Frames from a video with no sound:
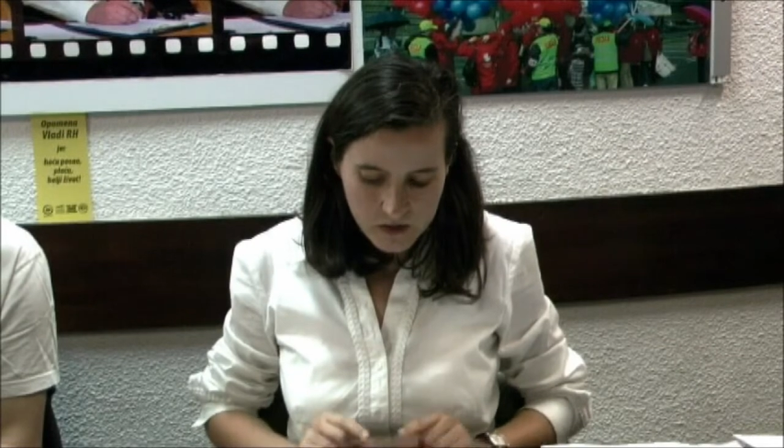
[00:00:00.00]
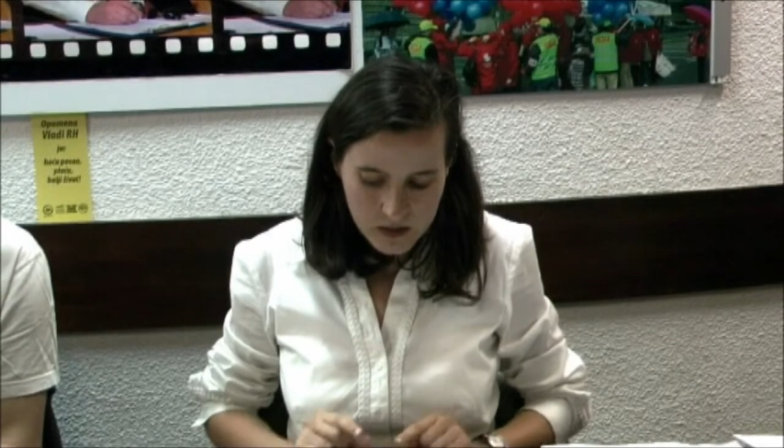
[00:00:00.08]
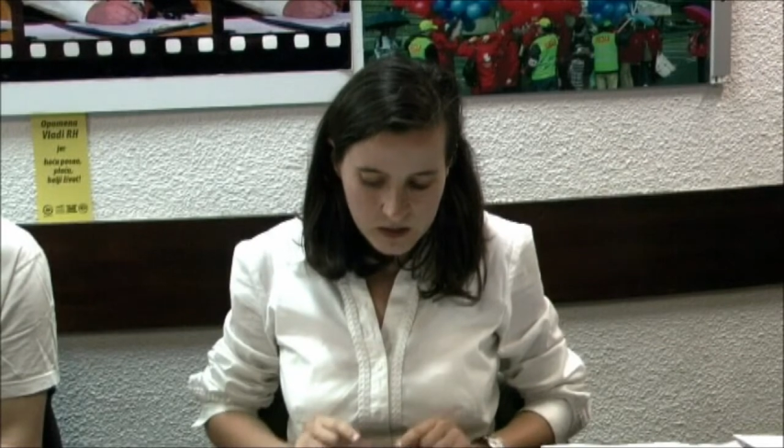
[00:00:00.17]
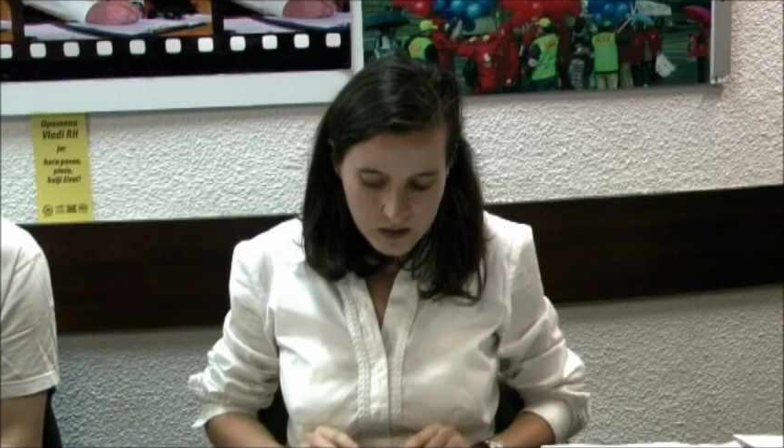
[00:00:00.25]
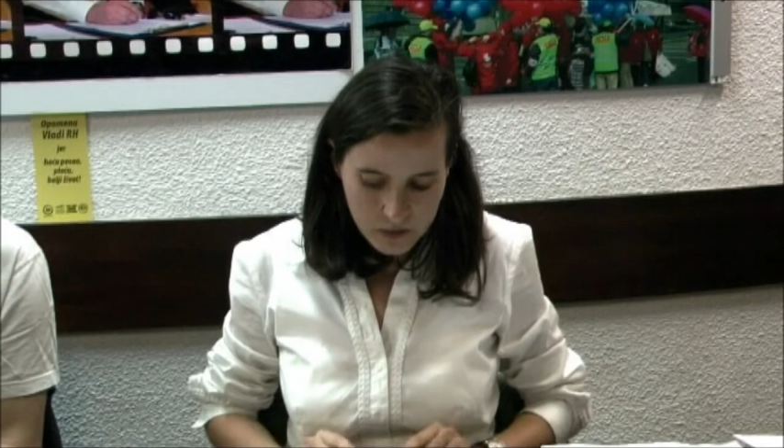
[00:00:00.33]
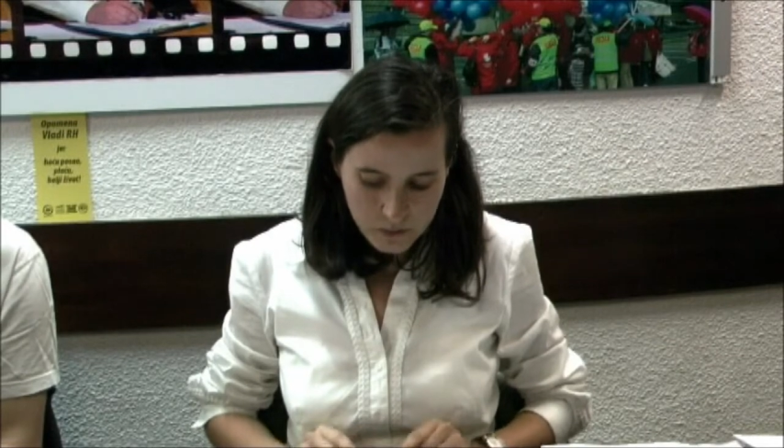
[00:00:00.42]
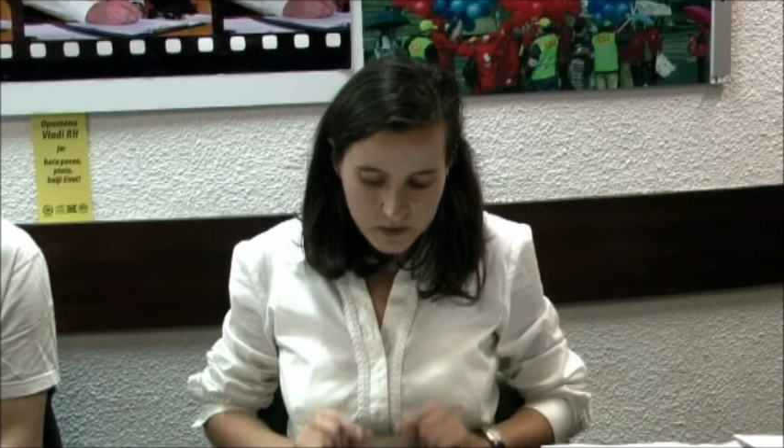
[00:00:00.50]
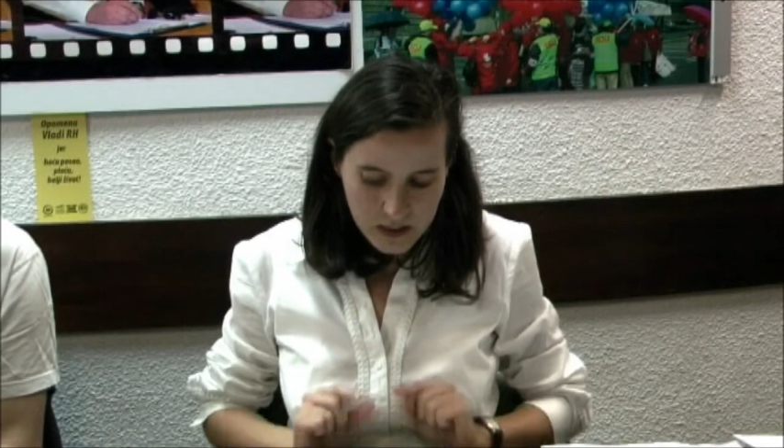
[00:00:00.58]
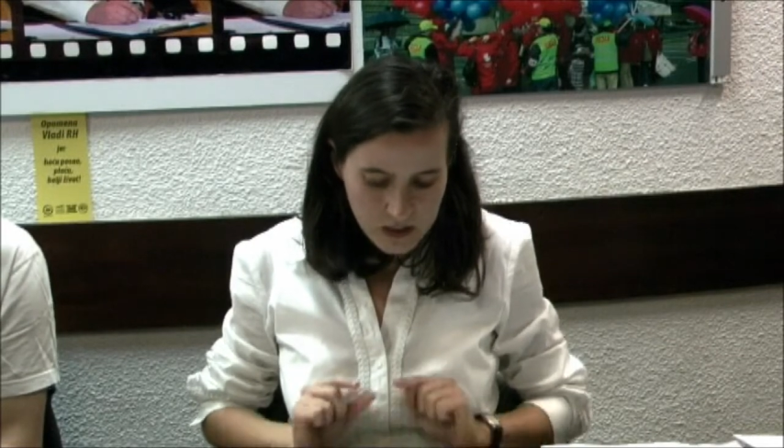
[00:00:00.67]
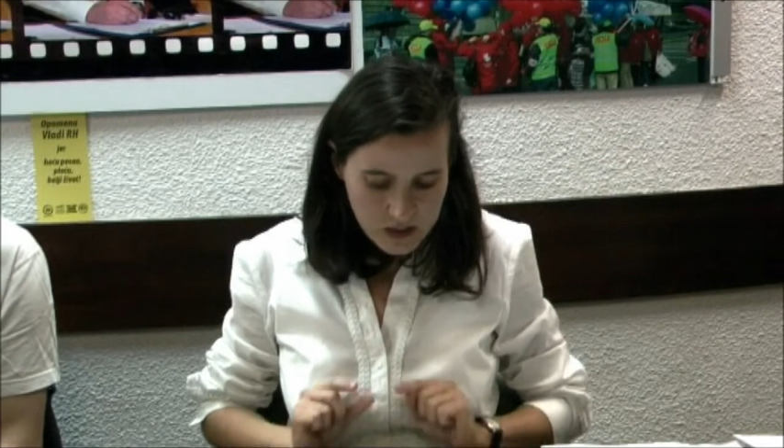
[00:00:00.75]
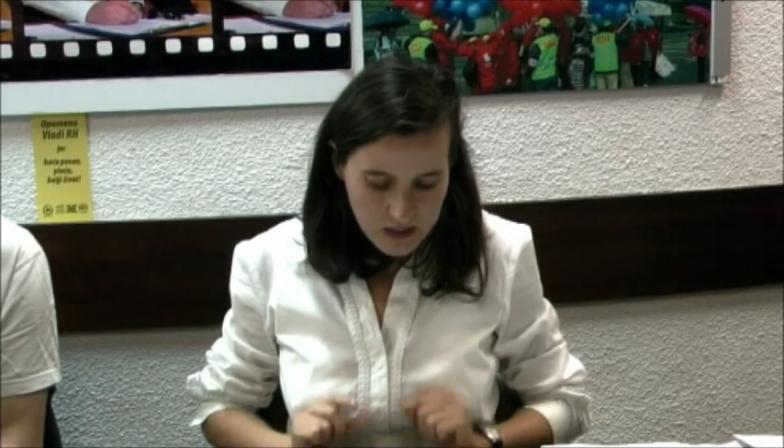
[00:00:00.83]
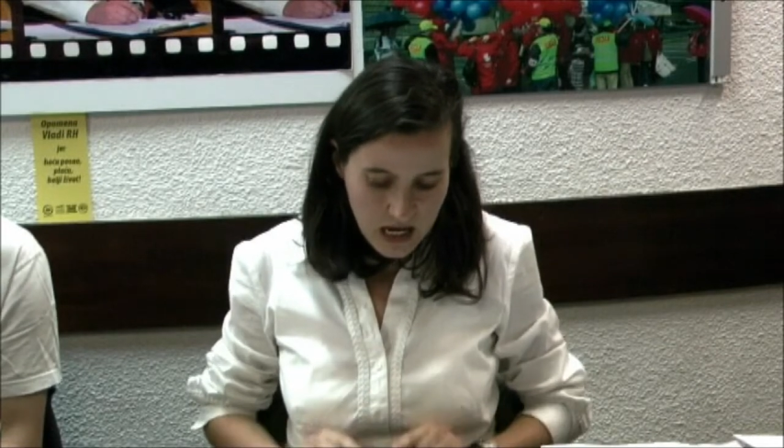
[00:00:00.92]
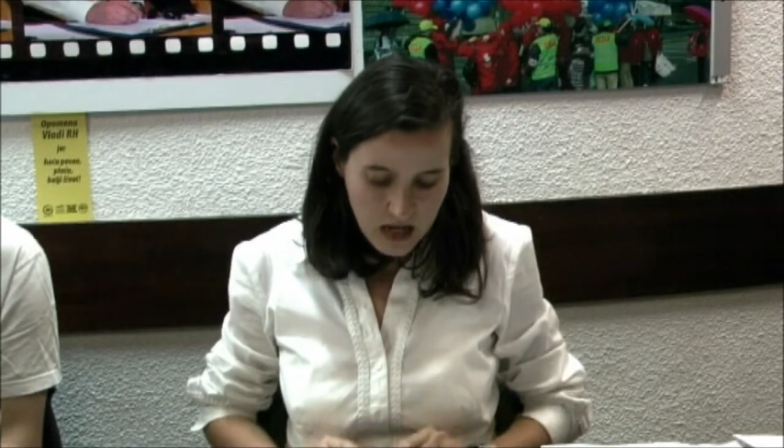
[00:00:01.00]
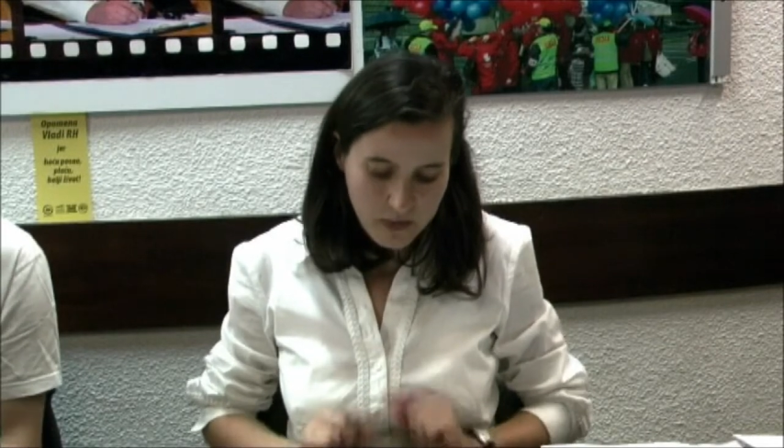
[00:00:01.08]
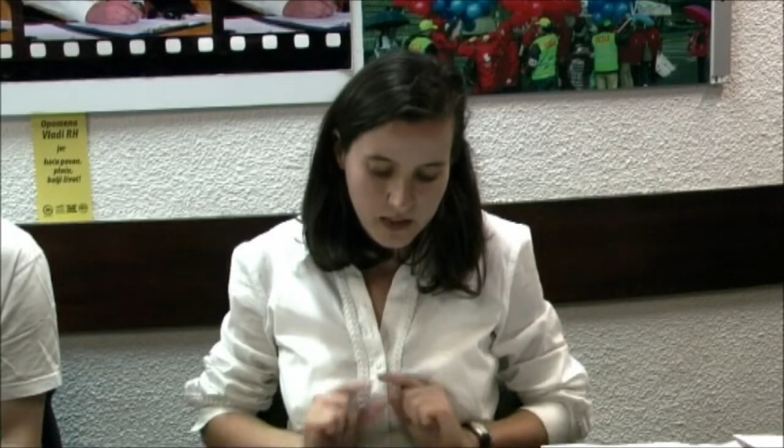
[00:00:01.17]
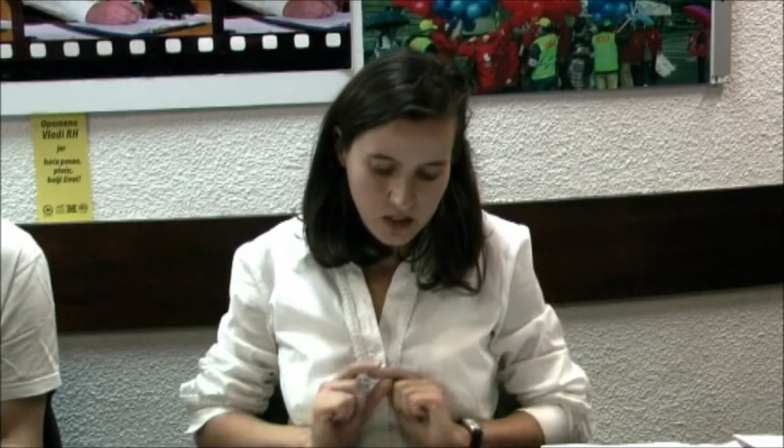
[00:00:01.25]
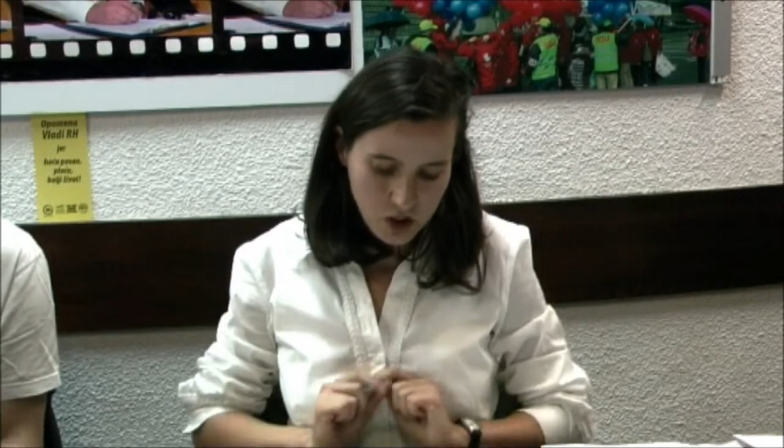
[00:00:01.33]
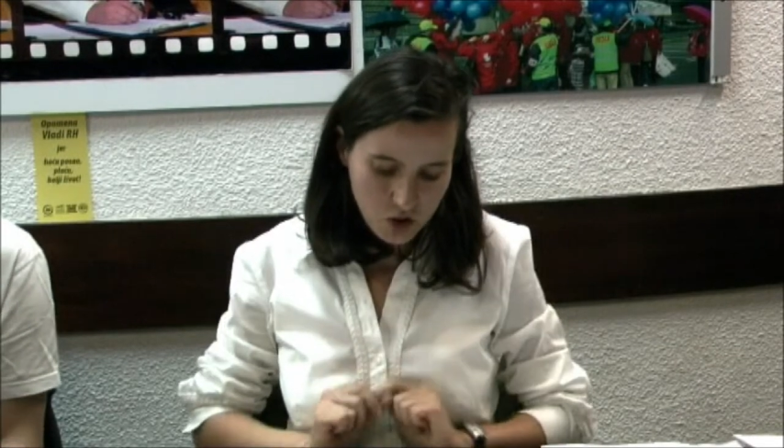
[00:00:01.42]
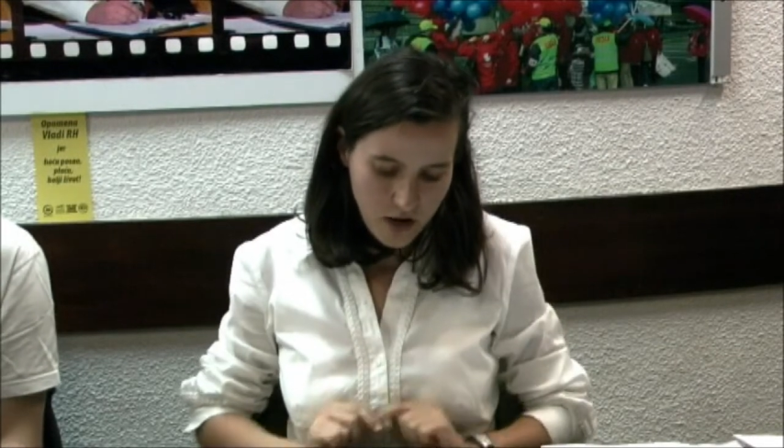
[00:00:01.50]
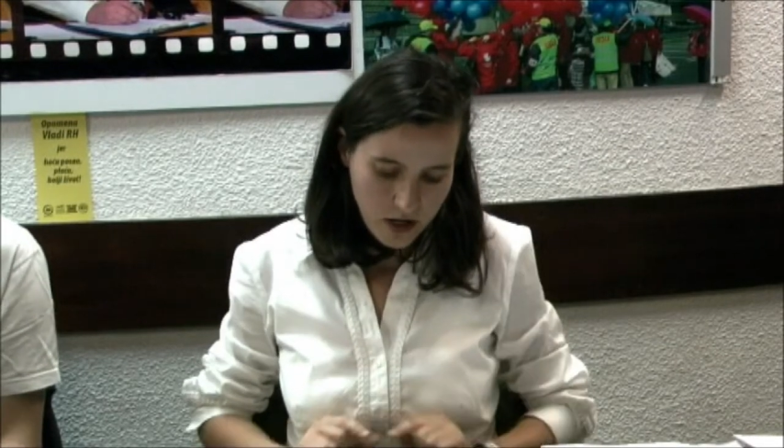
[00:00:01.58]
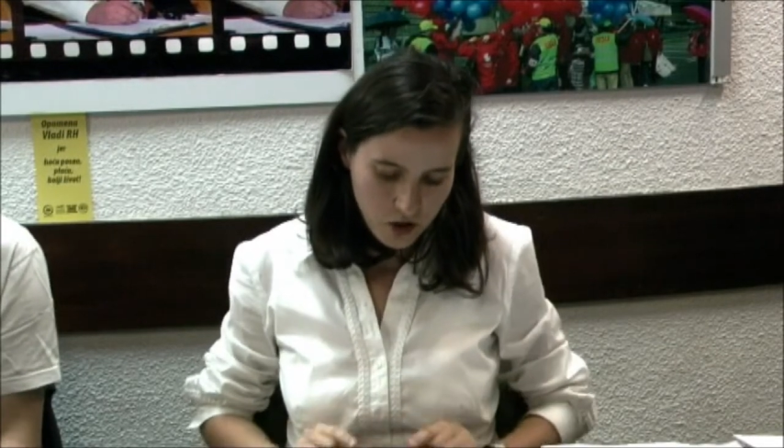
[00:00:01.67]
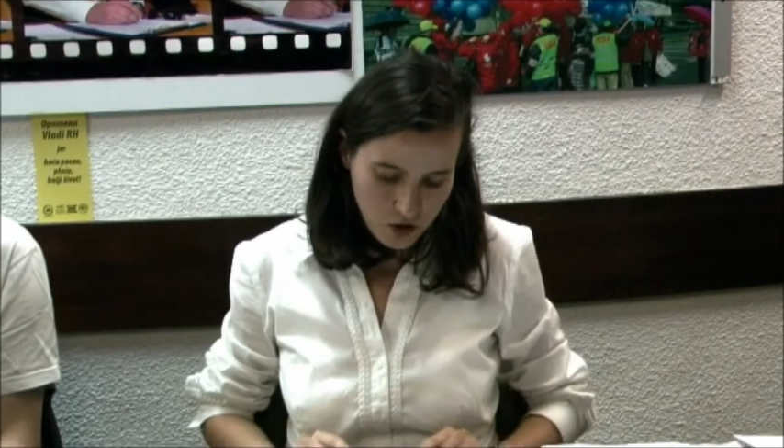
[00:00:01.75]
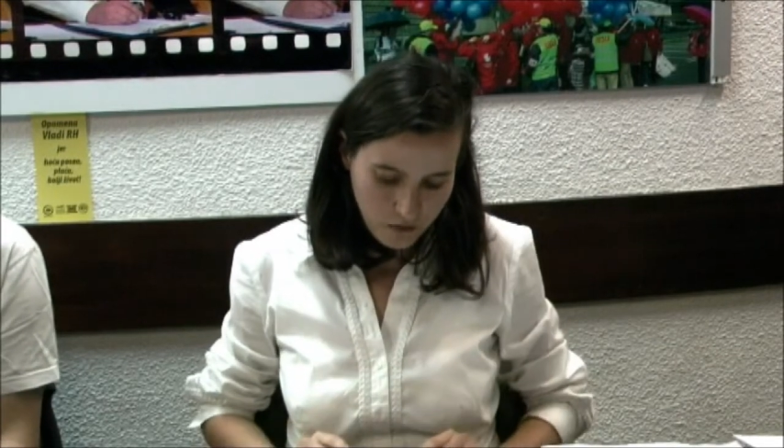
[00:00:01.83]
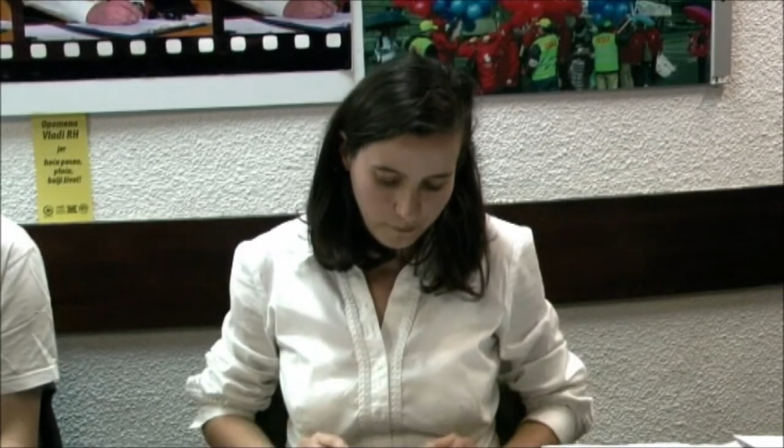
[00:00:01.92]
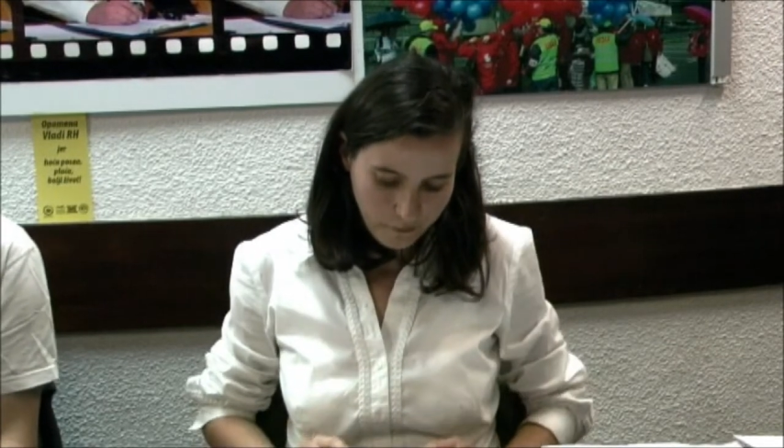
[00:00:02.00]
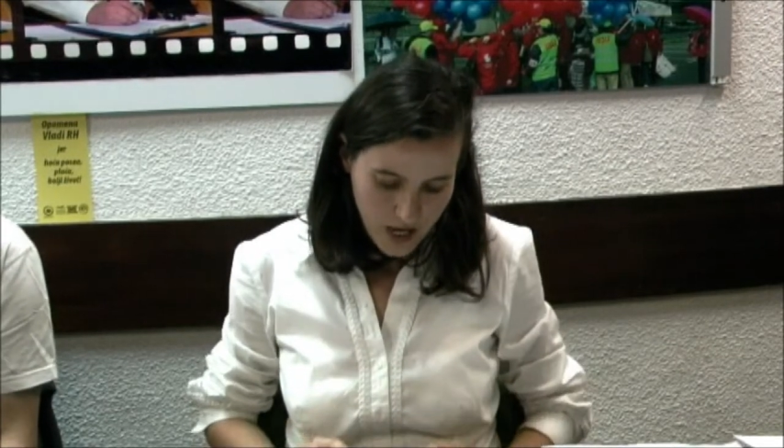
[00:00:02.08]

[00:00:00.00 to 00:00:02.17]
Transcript: surplus labor extraction.